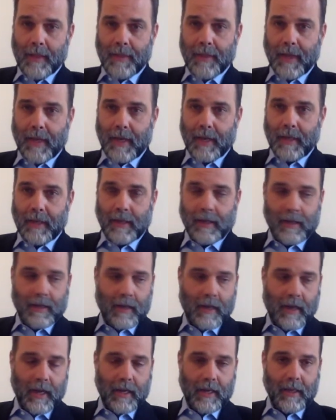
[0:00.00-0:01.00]
that
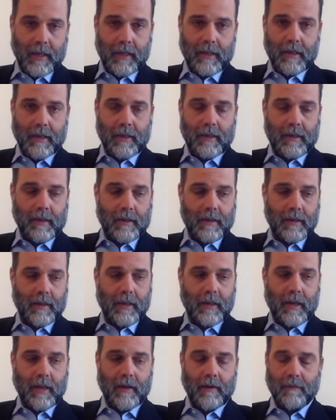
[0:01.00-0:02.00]
uh, i
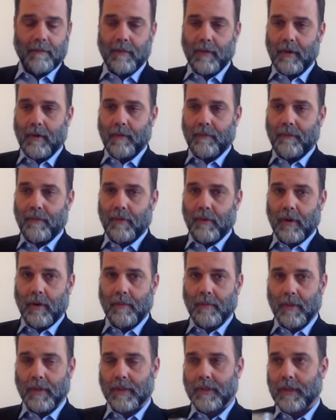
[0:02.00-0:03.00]
have uh, for
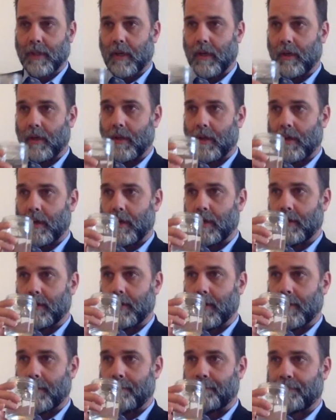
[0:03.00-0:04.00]
i'm going to sell
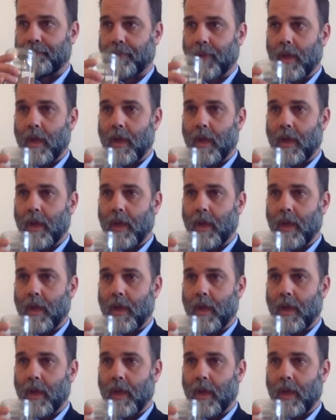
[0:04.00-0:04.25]
on um,